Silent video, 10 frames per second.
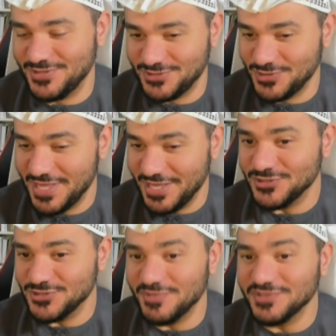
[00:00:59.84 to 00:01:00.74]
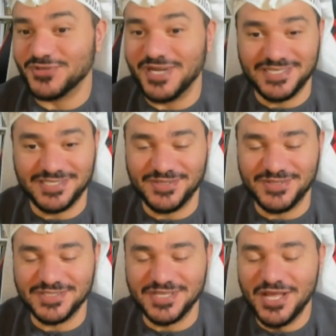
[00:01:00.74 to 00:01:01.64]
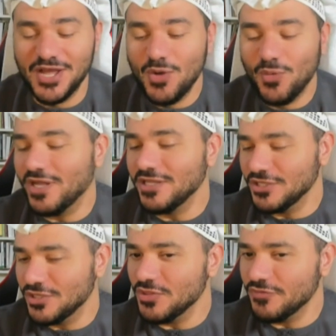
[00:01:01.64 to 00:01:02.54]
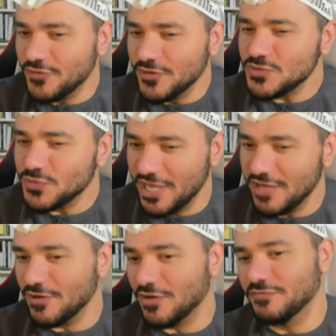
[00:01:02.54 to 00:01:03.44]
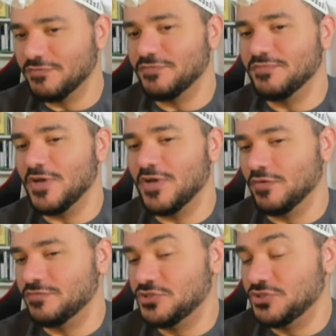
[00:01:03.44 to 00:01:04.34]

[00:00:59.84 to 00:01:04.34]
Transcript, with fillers: so thank you so much for asking this. Well, you know, the first wave of, of